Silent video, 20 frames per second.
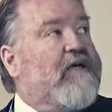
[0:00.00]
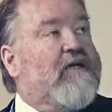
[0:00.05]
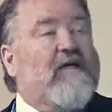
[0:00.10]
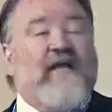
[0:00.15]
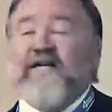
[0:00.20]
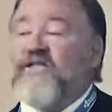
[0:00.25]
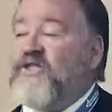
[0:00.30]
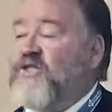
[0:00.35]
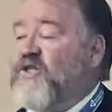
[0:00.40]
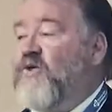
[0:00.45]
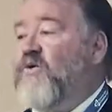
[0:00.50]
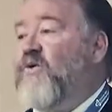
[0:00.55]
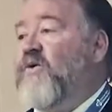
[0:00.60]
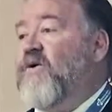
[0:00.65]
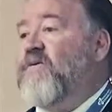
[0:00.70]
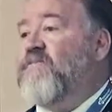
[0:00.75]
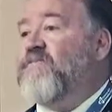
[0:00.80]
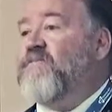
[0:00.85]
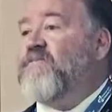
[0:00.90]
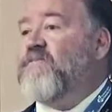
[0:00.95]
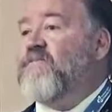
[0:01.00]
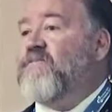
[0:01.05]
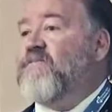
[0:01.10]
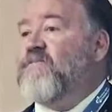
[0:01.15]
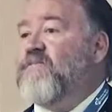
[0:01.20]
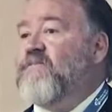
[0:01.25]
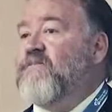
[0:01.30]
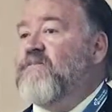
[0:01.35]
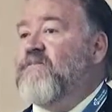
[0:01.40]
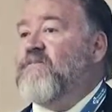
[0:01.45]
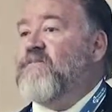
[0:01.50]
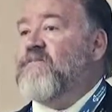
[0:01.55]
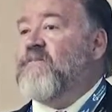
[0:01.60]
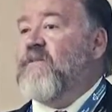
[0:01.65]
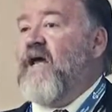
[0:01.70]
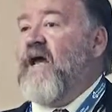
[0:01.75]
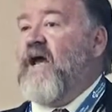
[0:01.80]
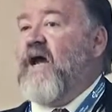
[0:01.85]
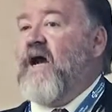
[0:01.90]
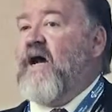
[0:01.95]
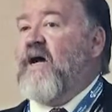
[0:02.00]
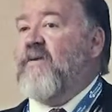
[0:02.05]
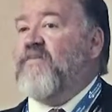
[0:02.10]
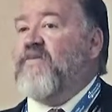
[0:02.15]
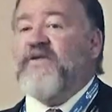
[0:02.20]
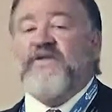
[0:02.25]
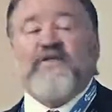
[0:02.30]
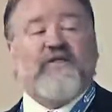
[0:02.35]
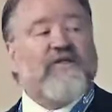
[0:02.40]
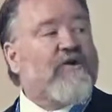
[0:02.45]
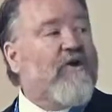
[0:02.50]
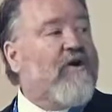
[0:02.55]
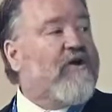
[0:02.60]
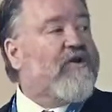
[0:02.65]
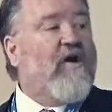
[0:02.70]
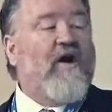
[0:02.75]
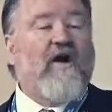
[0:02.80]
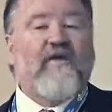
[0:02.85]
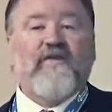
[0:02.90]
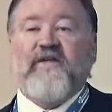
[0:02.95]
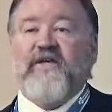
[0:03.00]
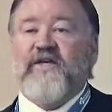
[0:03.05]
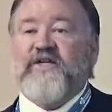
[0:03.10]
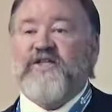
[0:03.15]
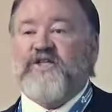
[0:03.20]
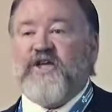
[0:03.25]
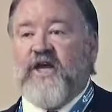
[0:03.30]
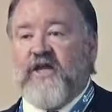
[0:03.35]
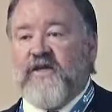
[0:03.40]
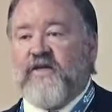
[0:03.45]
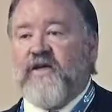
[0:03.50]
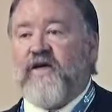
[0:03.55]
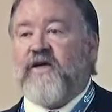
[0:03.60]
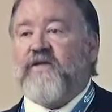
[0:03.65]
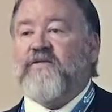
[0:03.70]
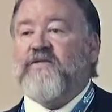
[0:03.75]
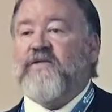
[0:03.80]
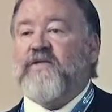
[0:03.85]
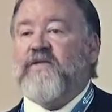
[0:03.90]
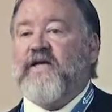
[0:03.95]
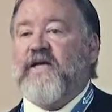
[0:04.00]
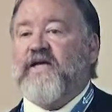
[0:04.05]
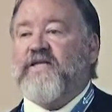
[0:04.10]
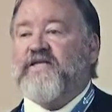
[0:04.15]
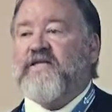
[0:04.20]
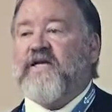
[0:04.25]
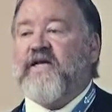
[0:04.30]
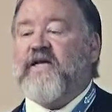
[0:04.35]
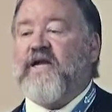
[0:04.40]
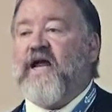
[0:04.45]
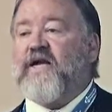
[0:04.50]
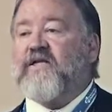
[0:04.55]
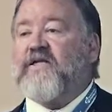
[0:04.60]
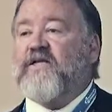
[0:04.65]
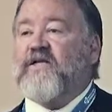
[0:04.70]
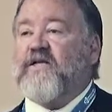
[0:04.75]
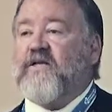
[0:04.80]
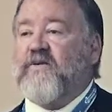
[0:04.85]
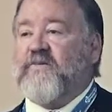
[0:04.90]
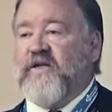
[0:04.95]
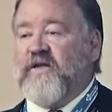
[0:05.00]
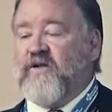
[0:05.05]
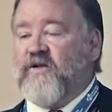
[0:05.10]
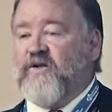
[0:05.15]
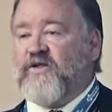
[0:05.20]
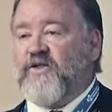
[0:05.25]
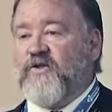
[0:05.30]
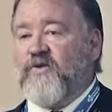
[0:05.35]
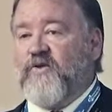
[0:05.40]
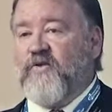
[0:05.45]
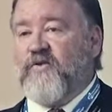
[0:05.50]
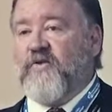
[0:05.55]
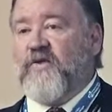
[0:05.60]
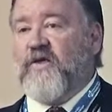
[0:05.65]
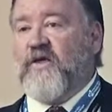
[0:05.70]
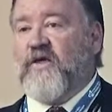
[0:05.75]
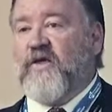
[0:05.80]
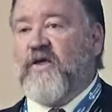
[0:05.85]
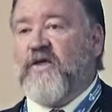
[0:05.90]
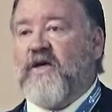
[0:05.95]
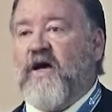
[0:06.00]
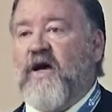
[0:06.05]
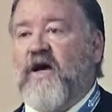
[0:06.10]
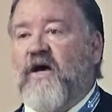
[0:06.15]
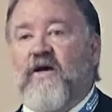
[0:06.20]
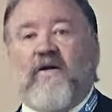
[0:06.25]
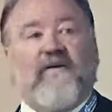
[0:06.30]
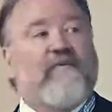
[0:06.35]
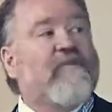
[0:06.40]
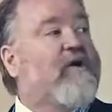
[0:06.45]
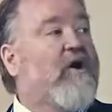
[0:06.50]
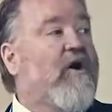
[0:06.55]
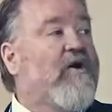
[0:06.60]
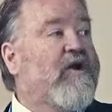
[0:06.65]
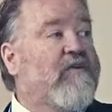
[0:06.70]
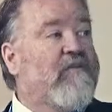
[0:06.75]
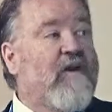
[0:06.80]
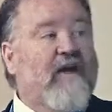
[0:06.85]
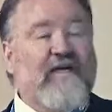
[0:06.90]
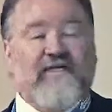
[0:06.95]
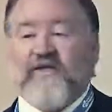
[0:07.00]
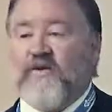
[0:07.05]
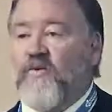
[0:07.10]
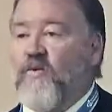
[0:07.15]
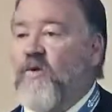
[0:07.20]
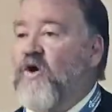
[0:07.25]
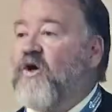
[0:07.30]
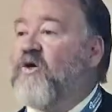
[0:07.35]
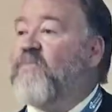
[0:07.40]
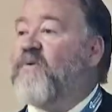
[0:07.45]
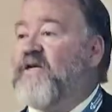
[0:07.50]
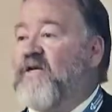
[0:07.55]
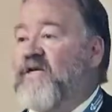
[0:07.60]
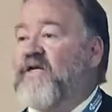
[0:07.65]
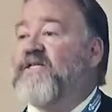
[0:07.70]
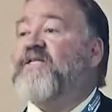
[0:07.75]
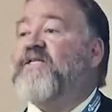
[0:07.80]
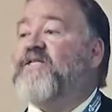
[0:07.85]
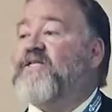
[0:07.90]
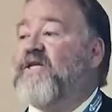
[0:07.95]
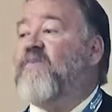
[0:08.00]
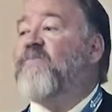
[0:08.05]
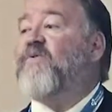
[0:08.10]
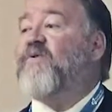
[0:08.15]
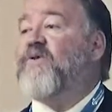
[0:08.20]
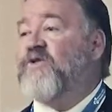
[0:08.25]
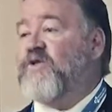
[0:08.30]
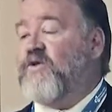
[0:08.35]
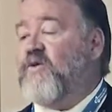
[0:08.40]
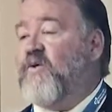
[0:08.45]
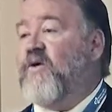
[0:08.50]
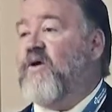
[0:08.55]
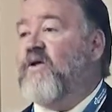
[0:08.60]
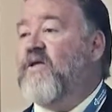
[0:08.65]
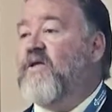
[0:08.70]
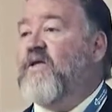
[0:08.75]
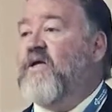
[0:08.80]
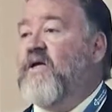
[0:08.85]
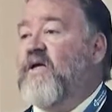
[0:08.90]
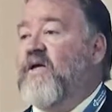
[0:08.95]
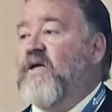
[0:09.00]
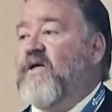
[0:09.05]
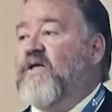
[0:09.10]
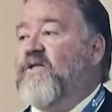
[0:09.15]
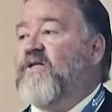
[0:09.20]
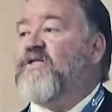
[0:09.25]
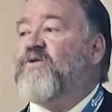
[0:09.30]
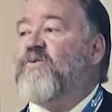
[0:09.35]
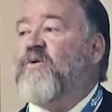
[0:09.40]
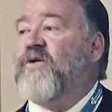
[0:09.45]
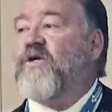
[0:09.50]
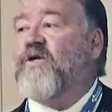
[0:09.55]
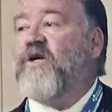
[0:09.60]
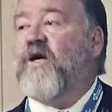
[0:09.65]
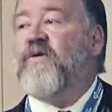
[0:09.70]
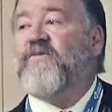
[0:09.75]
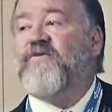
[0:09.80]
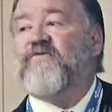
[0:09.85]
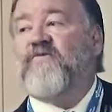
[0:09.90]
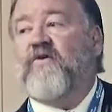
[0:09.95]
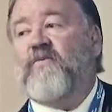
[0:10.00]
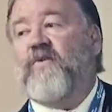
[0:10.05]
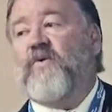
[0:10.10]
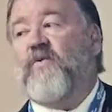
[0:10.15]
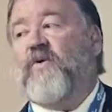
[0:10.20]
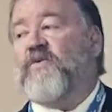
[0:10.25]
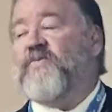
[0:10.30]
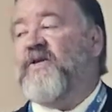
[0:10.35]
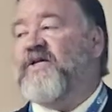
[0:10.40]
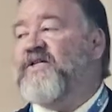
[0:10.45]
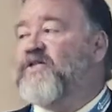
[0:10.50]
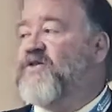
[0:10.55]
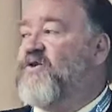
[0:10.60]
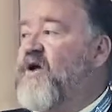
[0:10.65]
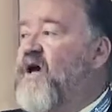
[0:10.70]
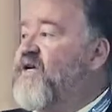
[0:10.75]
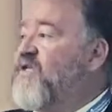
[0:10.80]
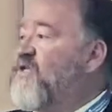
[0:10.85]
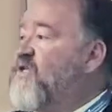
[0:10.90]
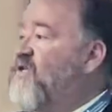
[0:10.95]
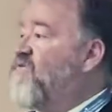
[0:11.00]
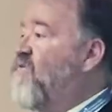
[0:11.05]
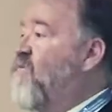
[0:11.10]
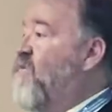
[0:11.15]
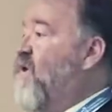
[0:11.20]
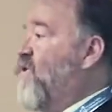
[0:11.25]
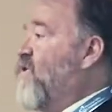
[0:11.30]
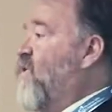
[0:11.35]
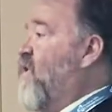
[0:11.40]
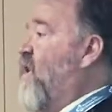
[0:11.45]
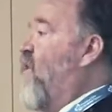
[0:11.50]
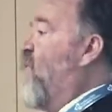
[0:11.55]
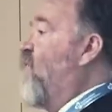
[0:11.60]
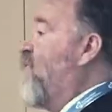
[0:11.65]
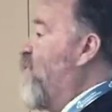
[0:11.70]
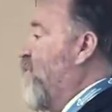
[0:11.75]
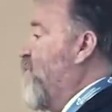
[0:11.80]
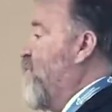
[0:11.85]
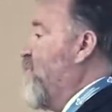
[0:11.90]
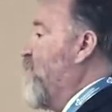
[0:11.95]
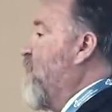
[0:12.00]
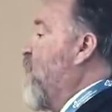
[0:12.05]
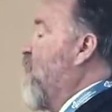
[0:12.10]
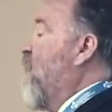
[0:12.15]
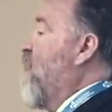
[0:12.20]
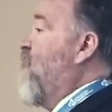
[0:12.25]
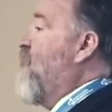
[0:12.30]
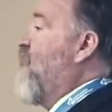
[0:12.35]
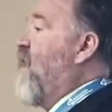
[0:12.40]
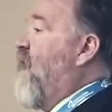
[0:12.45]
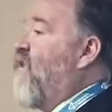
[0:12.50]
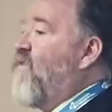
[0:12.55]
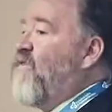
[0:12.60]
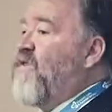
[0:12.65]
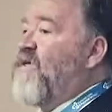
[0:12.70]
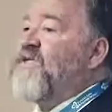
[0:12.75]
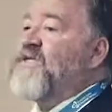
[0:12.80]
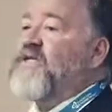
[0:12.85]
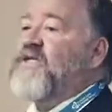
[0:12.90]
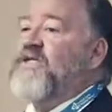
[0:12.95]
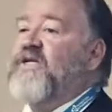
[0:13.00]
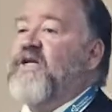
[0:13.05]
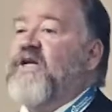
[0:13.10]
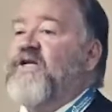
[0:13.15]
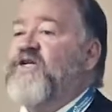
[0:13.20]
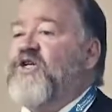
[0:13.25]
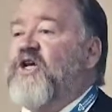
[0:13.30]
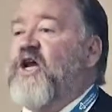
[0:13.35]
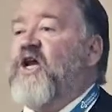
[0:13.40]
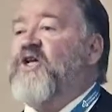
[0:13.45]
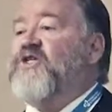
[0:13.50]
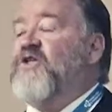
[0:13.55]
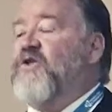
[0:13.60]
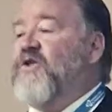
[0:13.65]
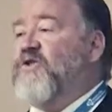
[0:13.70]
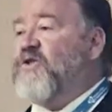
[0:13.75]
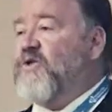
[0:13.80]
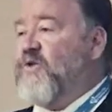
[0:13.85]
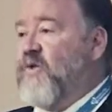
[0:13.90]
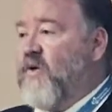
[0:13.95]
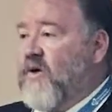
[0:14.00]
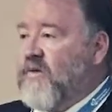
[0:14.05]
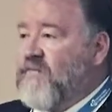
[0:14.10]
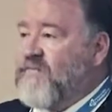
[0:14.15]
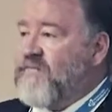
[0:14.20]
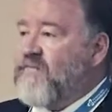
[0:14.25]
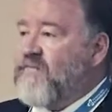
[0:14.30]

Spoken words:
Next tool. This is called Omni Agenda. It's connected a little to the Guarding Minds at Work, but it is a separate tool. This one comes from the Workplace Strategies for Mental Health, and this is an educational tool.